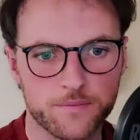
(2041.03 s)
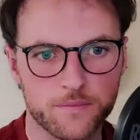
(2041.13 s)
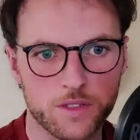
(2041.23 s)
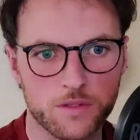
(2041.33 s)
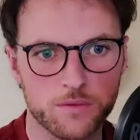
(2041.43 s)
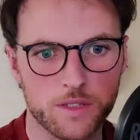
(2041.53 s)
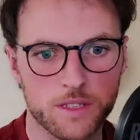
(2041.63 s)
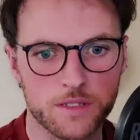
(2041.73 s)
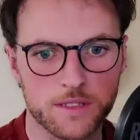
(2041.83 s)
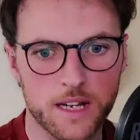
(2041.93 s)
What way
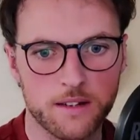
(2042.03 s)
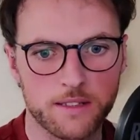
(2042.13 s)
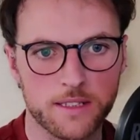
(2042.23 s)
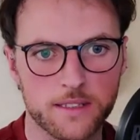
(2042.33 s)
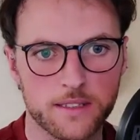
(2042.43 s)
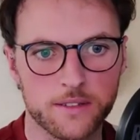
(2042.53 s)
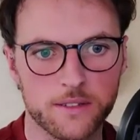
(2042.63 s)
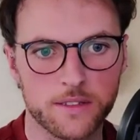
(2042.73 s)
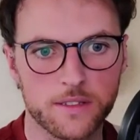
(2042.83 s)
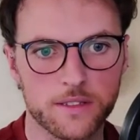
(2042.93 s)
this car didn't do
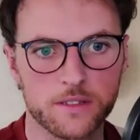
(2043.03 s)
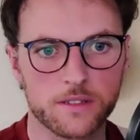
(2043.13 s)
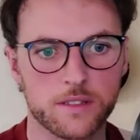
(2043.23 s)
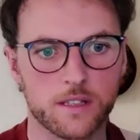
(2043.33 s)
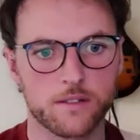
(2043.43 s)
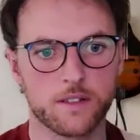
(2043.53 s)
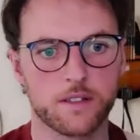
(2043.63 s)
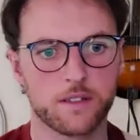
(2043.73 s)
this? It was terrible.